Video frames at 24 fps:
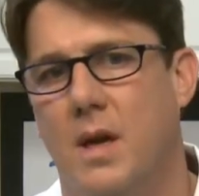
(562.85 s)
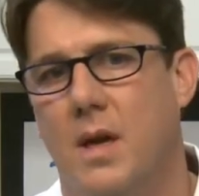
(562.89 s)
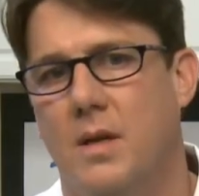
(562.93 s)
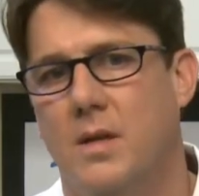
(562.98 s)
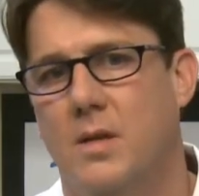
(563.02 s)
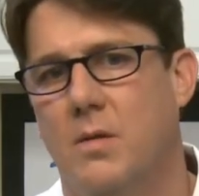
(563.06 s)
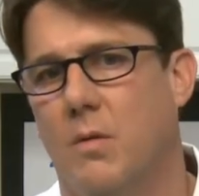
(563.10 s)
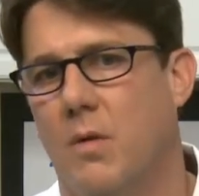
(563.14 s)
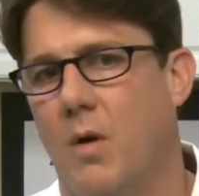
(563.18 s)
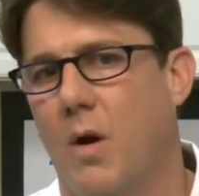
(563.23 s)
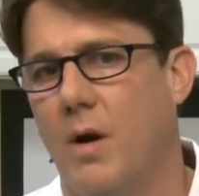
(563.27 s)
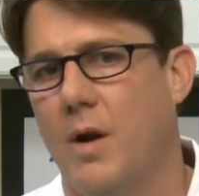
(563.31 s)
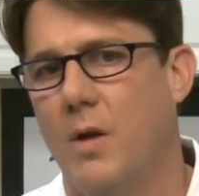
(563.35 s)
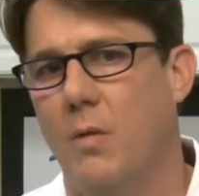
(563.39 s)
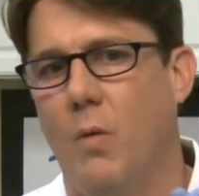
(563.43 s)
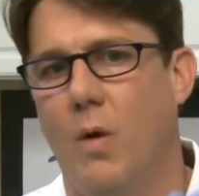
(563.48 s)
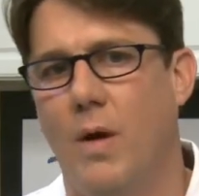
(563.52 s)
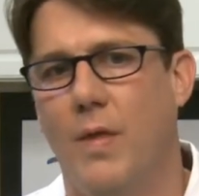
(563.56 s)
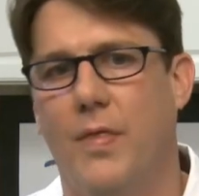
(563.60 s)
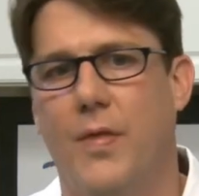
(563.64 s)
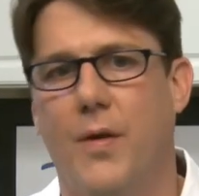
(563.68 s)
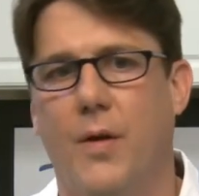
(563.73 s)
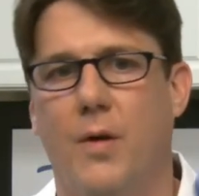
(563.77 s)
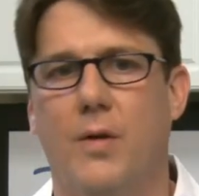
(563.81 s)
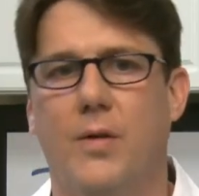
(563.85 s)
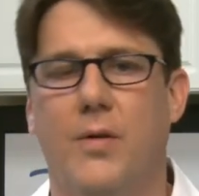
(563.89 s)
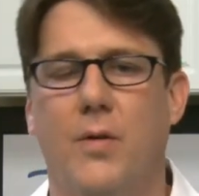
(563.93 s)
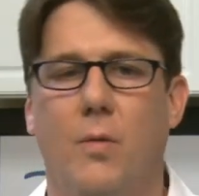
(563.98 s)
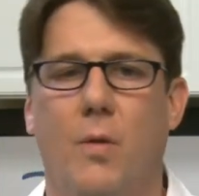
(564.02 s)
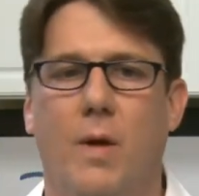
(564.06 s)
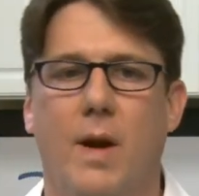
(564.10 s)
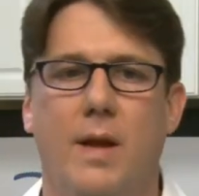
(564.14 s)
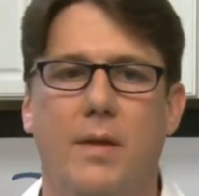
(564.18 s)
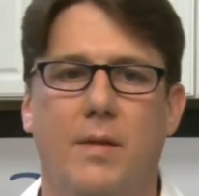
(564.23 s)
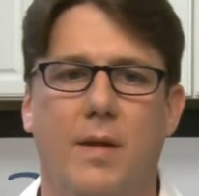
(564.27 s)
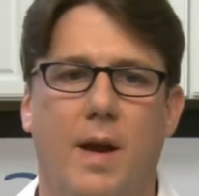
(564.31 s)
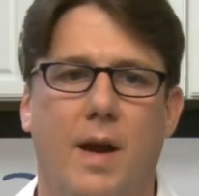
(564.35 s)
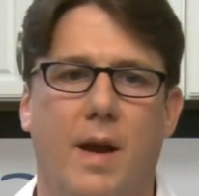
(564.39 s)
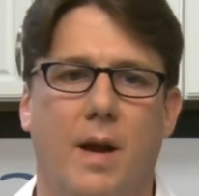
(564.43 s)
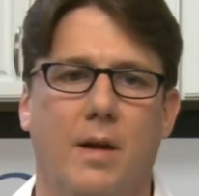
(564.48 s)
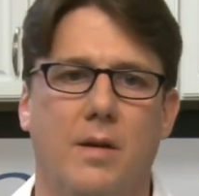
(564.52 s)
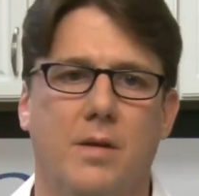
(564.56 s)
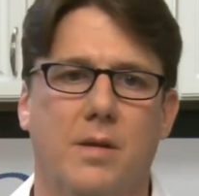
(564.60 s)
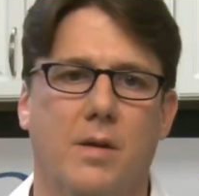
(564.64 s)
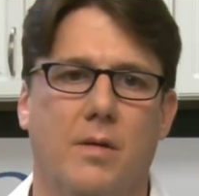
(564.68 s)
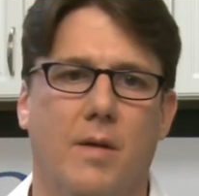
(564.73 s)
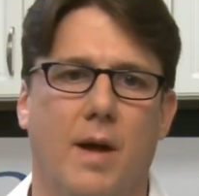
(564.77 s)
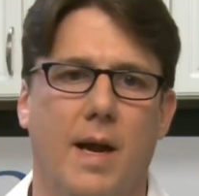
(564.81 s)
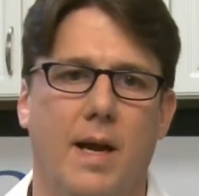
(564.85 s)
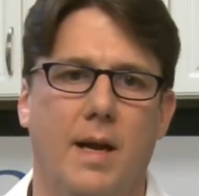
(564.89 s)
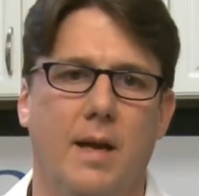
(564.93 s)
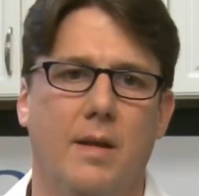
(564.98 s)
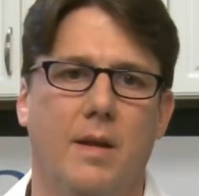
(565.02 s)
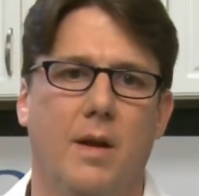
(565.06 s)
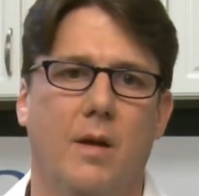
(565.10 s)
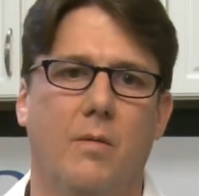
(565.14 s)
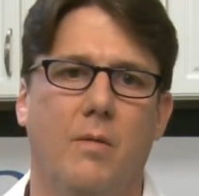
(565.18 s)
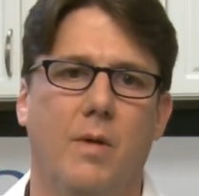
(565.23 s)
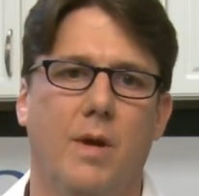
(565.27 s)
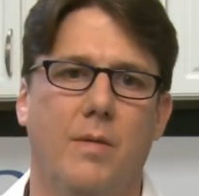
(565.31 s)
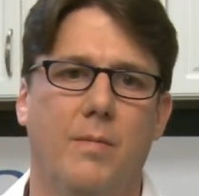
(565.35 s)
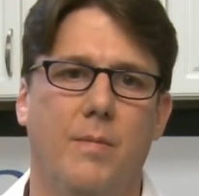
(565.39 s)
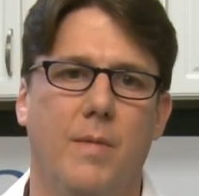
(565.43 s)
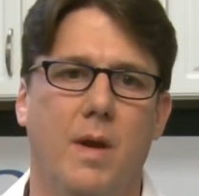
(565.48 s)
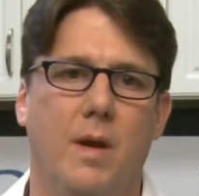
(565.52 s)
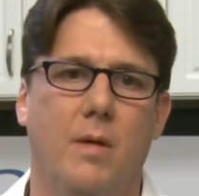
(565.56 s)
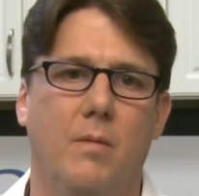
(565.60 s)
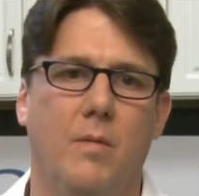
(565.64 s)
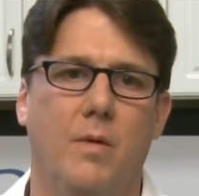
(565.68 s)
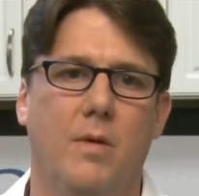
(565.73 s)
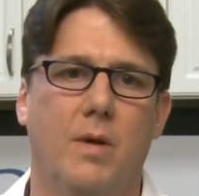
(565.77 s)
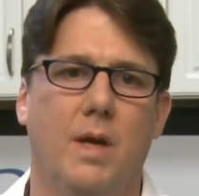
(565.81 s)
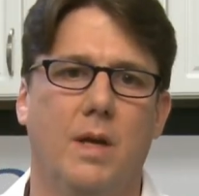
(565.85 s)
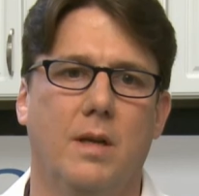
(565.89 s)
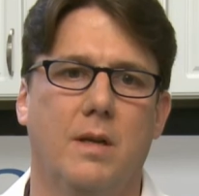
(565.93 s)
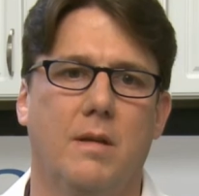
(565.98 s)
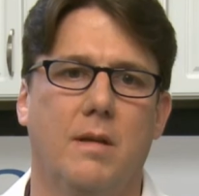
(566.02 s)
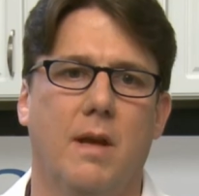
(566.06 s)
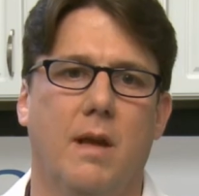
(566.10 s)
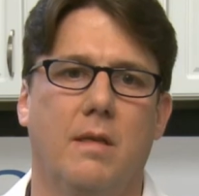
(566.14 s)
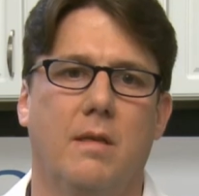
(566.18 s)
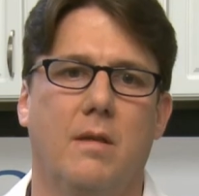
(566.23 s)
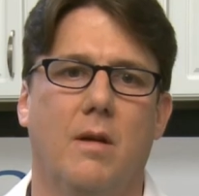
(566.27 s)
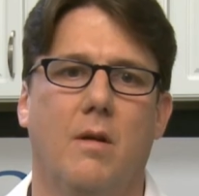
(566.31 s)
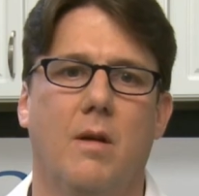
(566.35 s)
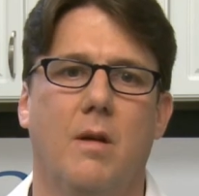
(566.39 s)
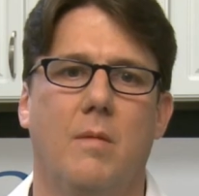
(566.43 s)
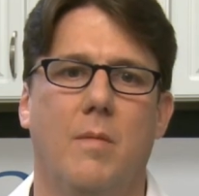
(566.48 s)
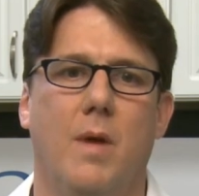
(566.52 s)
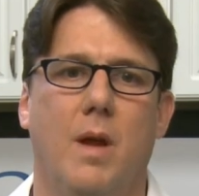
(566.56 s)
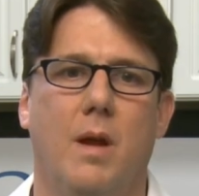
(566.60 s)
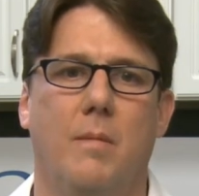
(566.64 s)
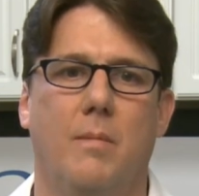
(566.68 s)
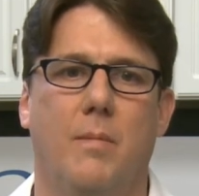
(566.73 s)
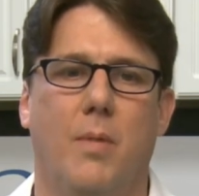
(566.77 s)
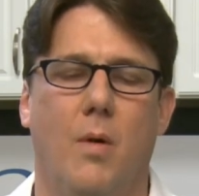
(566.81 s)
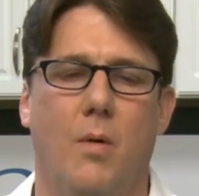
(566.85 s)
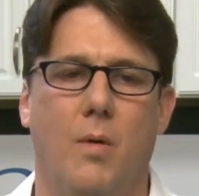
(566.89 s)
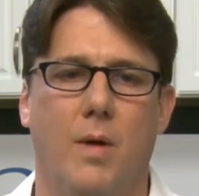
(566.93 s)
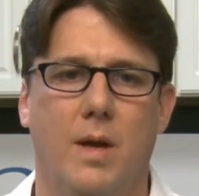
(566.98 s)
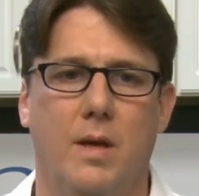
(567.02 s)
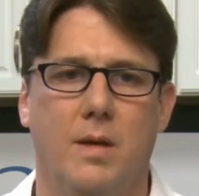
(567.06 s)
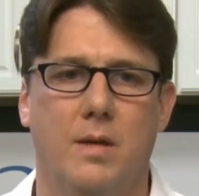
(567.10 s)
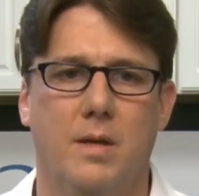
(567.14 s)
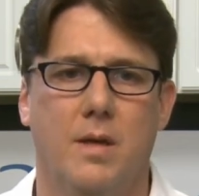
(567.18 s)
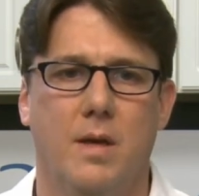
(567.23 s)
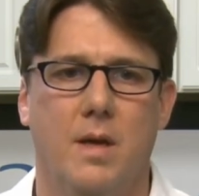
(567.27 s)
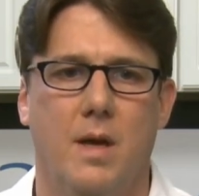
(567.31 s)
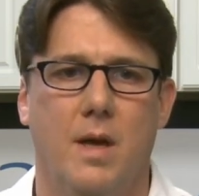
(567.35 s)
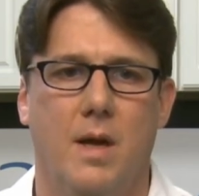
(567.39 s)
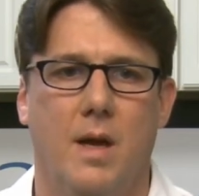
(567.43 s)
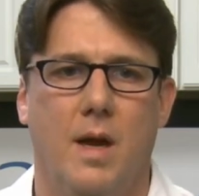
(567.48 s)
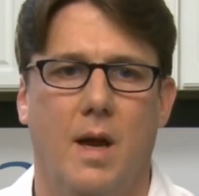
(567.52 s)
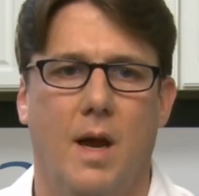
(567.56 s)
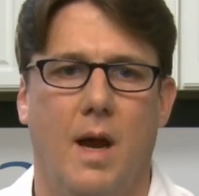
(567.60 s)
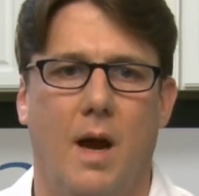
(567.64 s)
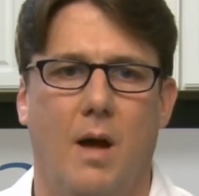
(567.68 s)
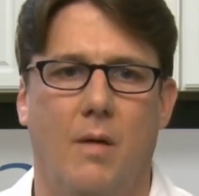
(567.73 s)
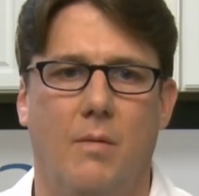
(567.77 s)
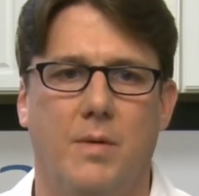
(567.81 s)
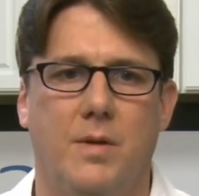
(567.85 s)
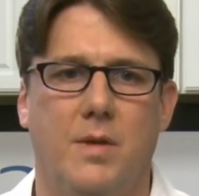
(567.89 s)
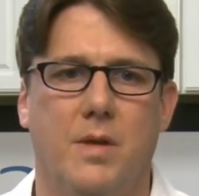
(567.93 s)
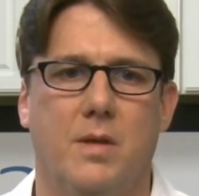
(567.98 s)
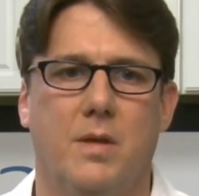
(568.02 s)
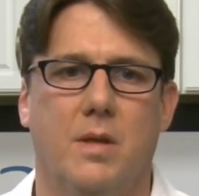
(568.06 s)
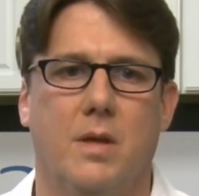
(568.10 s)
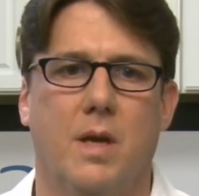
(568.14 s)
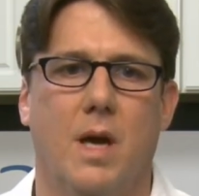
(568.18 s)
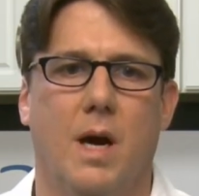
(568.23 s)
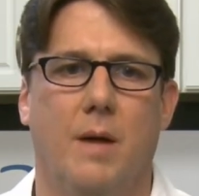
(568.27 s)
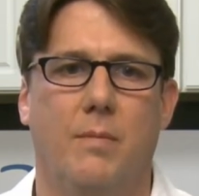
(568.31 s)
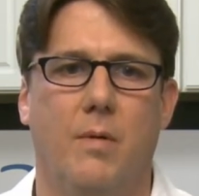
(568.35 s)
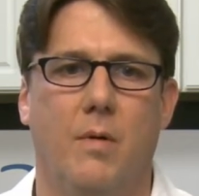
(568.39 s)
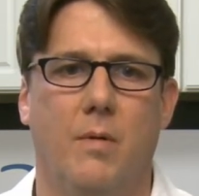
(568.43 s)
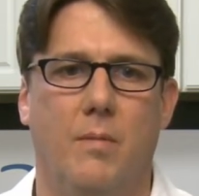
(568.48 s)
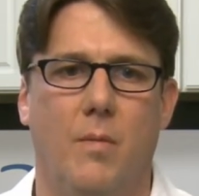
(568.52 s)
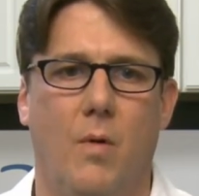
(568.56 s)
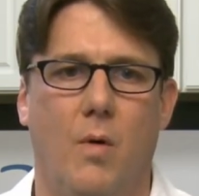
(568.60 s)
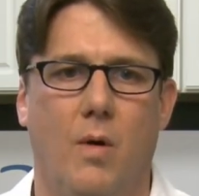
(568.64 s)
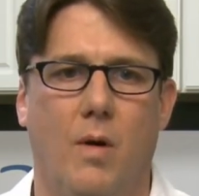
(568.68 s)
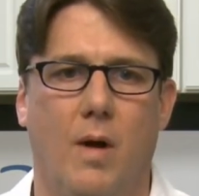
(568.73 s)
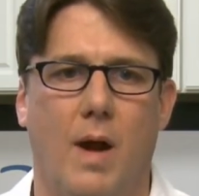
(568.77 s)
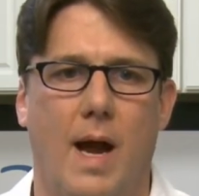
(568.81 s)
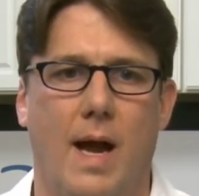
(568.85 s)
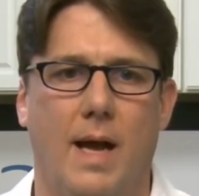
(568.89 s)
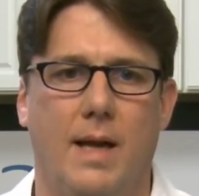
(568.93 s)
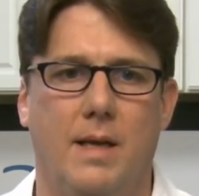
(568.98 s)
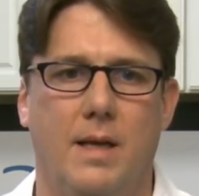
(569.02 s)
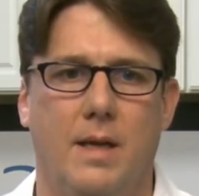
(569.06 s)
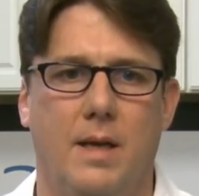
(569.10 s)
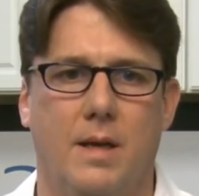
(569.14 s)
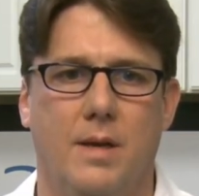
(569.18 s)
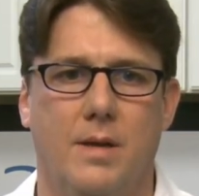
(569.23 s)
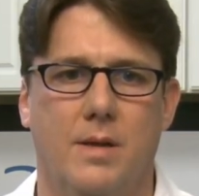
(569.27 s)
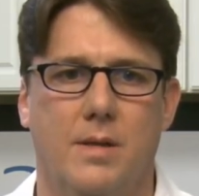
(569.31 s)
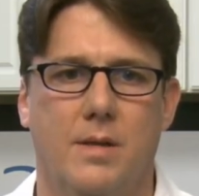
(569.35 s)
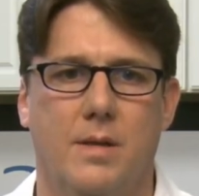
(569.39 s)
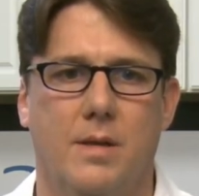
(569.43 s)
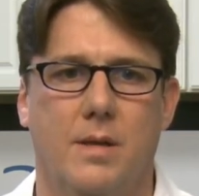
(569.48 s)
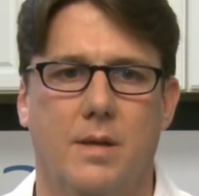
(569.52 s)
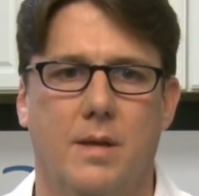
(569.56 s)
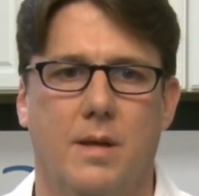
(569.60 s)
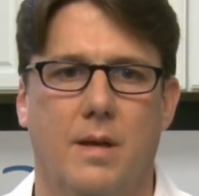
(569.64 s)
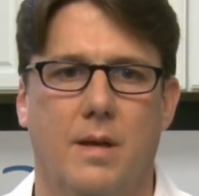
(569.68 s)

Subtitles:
So we're already 1/3 the way there. So hang in there with me, and we'll get to that 30-minute point with just a couple more ideas.